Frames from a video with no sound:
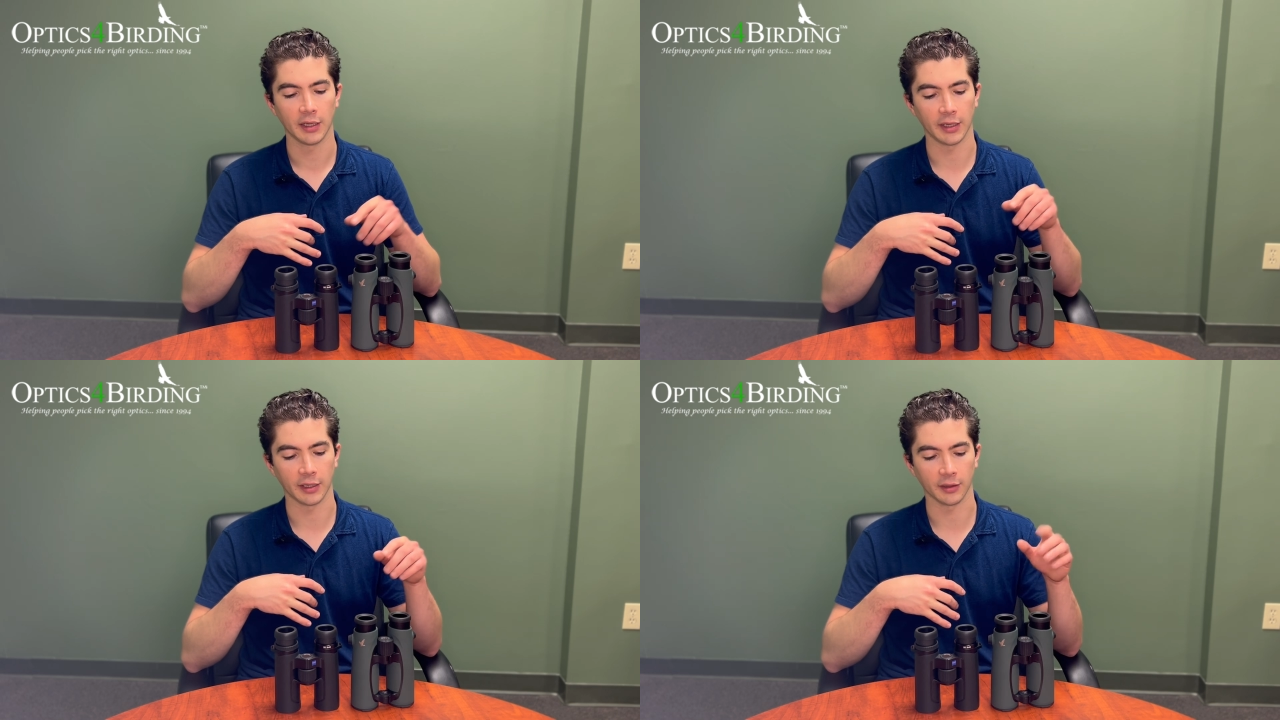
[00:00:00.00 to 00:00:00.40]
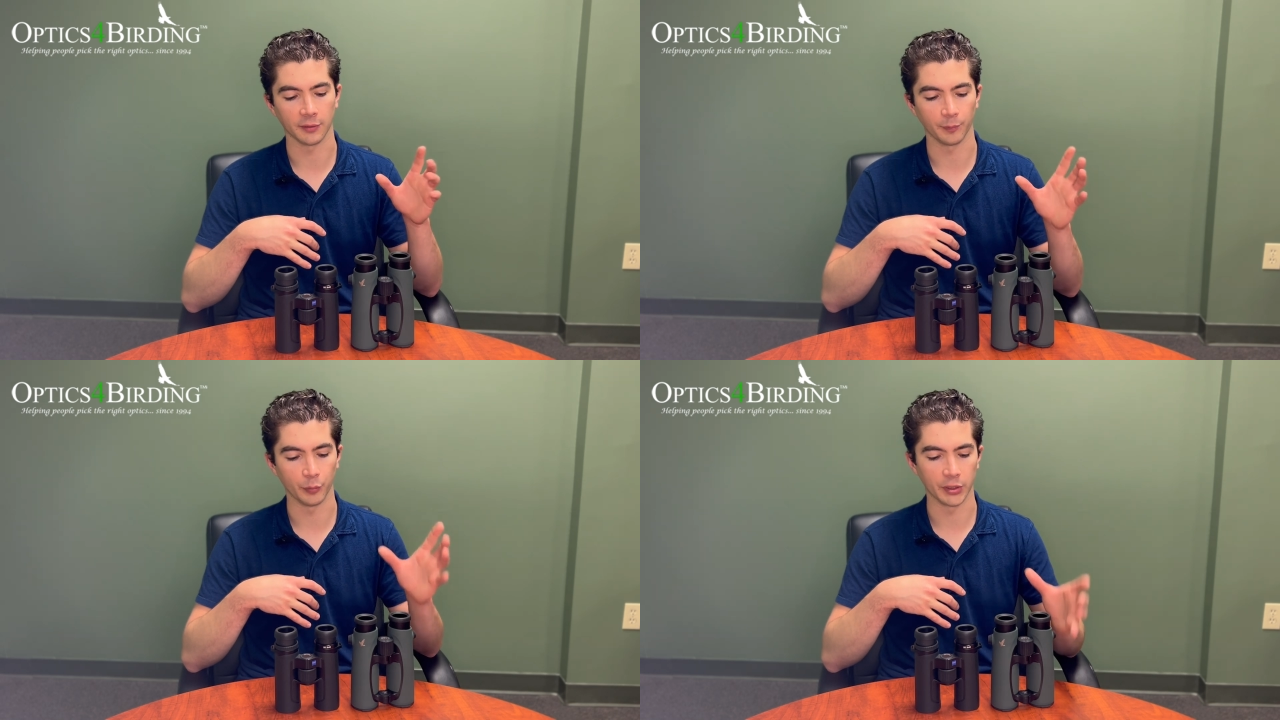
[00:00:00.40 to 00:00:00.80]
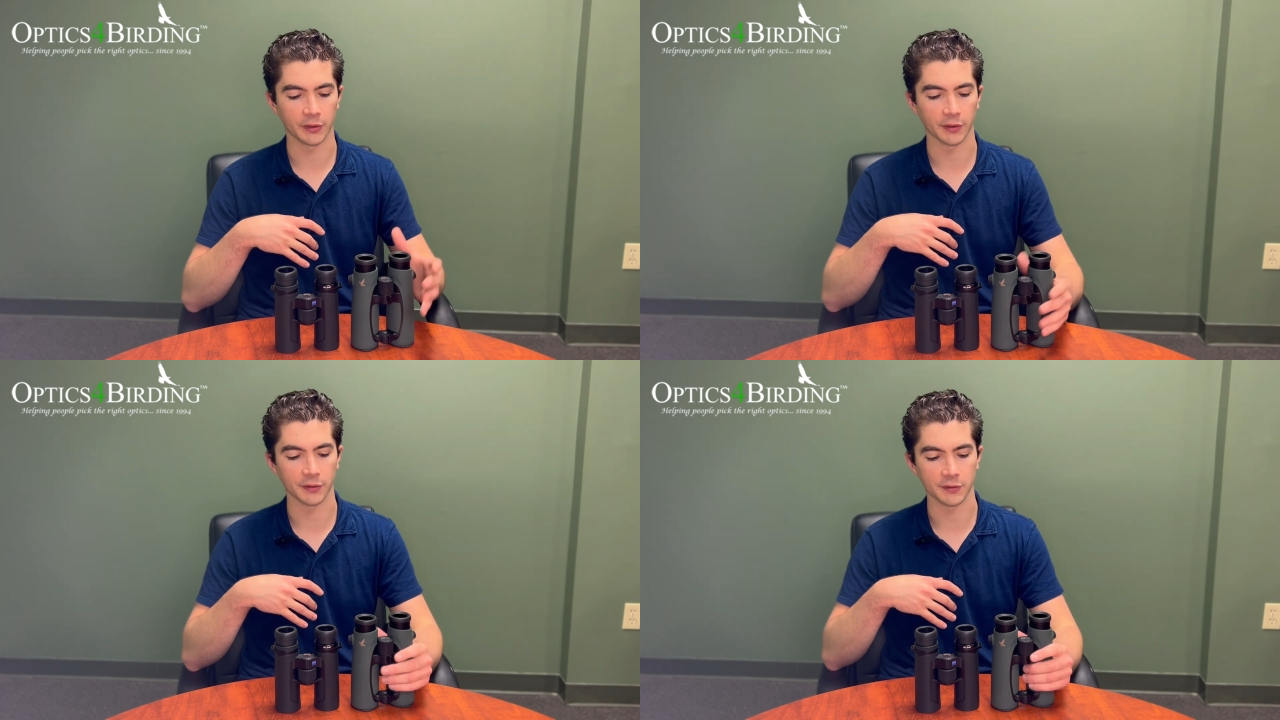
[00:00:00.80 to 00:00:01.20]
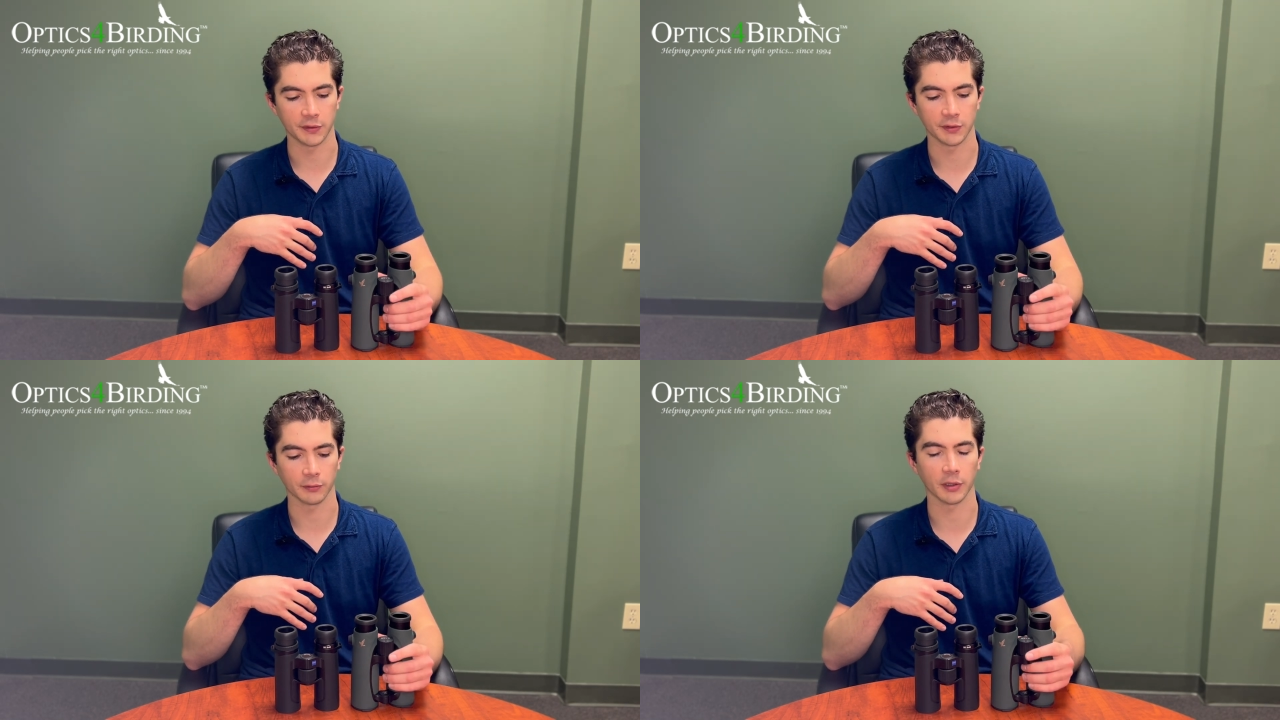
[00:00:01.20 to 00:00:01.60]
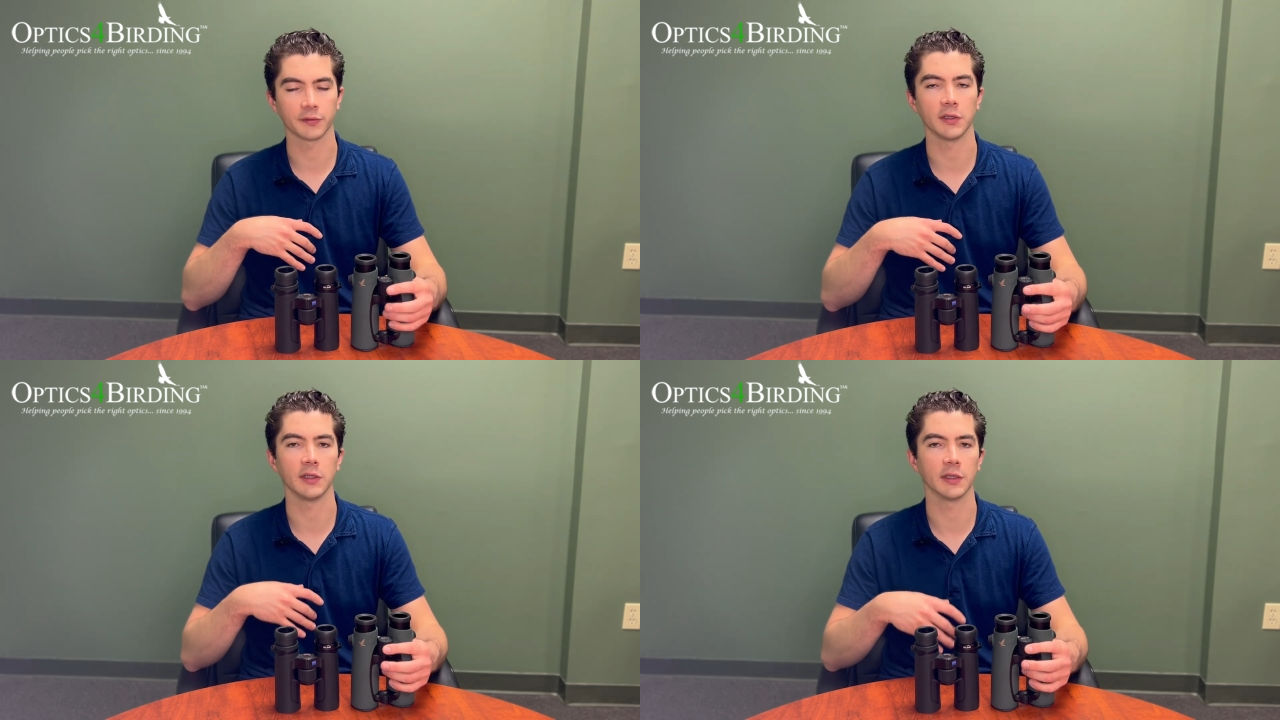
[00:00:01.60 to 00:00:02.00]
And because the
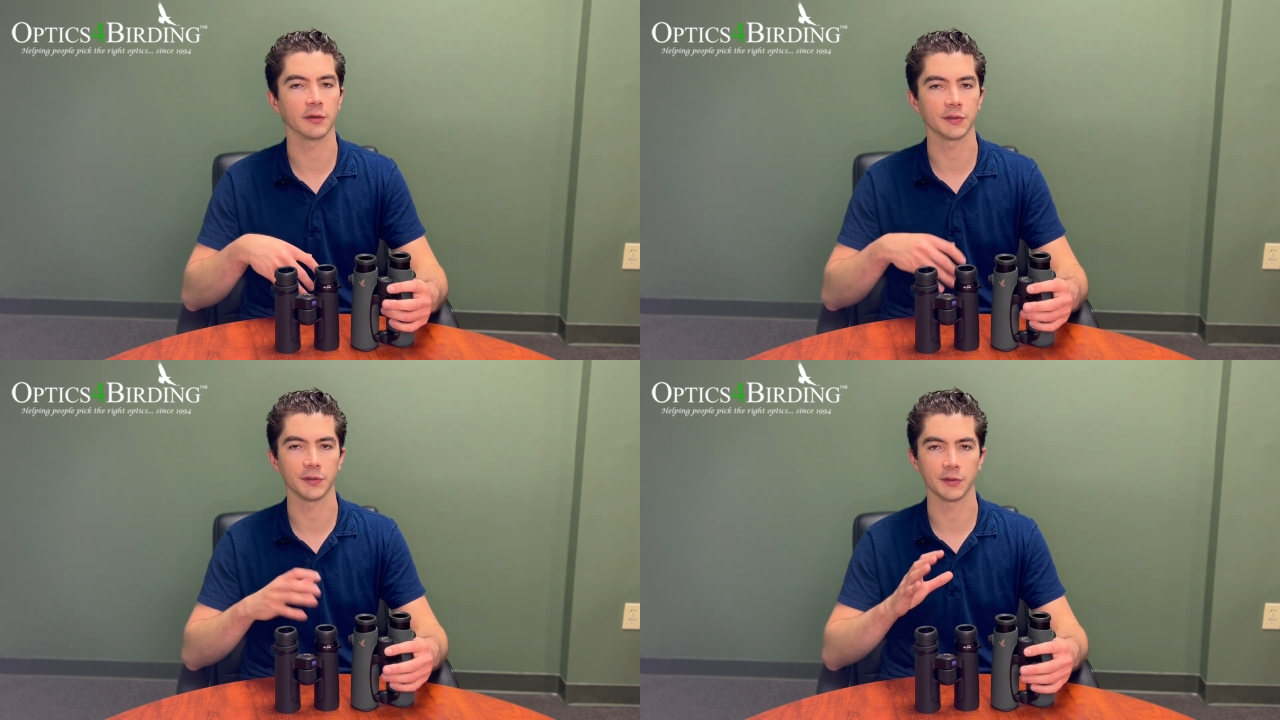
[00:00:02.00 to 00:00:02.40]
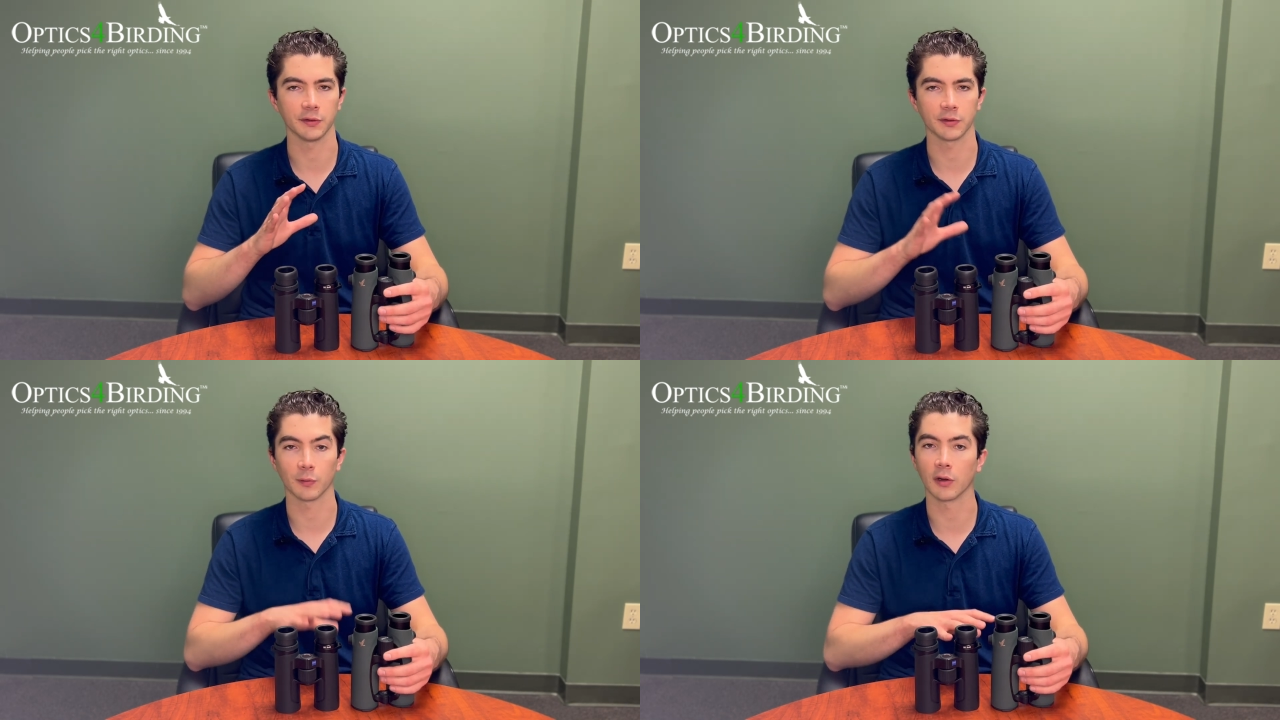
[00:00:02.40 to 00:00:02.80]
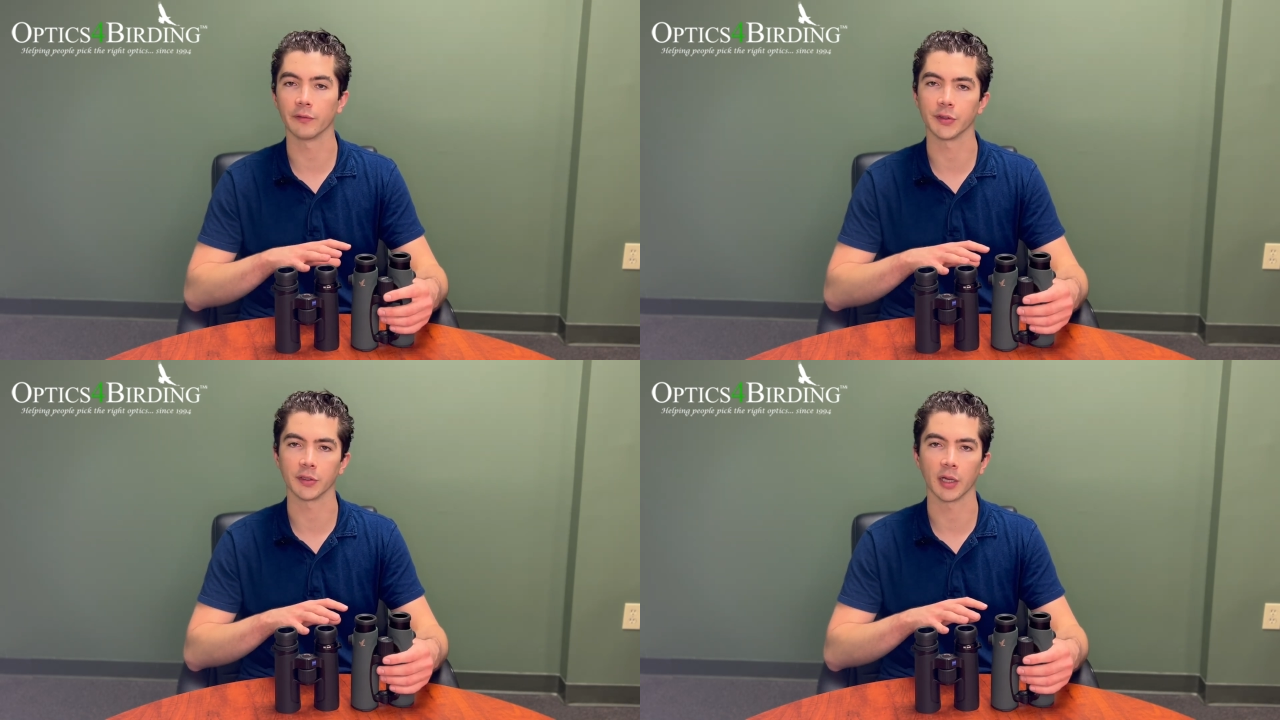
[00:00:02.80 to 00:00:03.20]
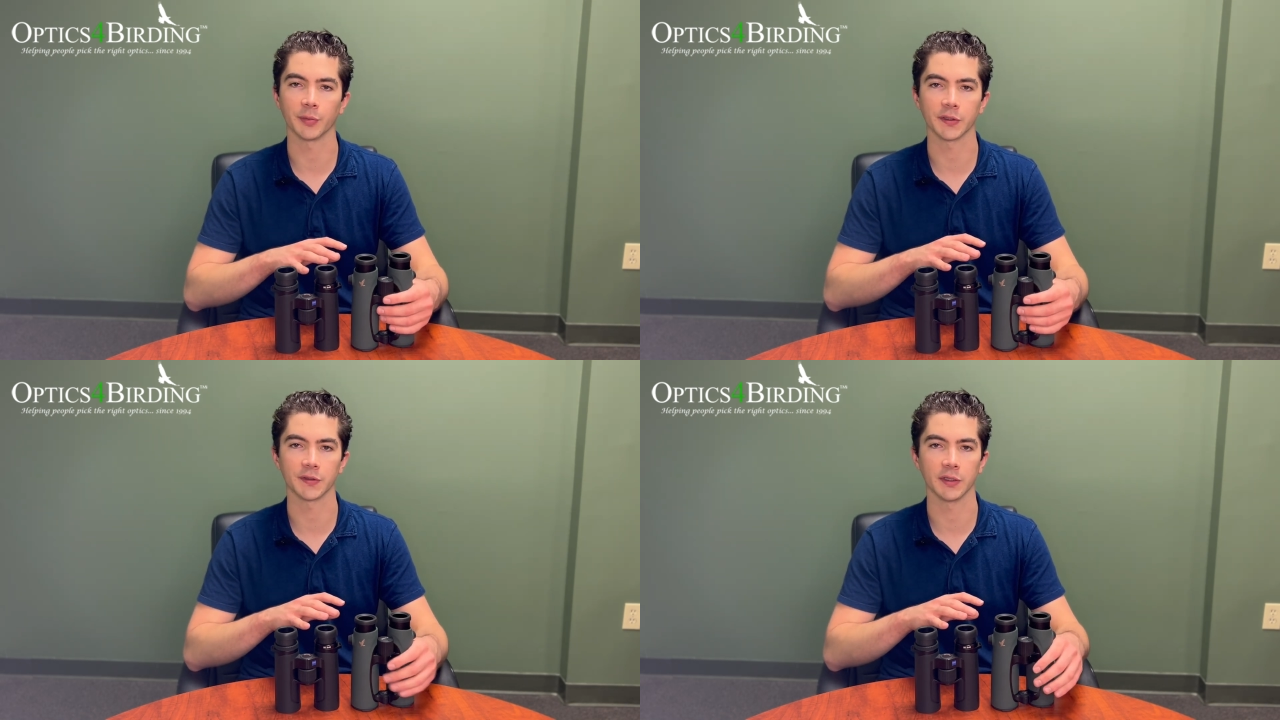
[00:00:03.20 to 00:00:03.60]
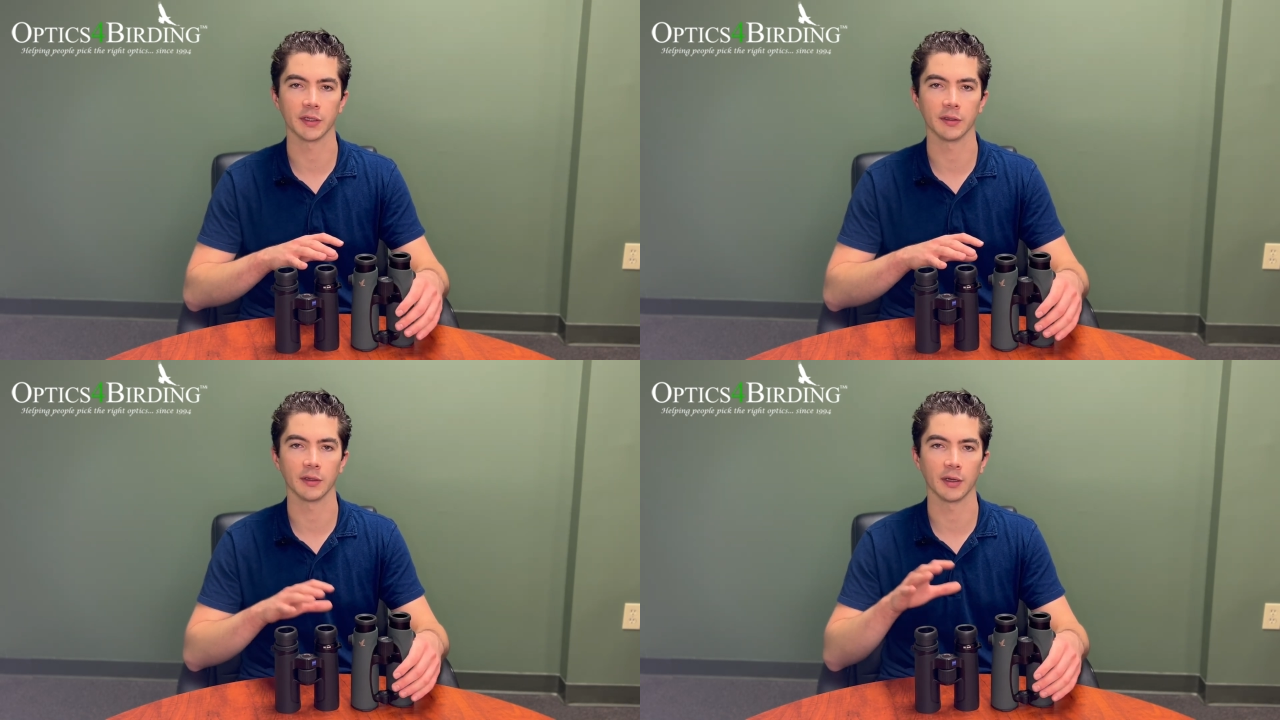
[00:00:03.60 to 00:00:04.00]
Swarovski EL is using the Swarovski optics that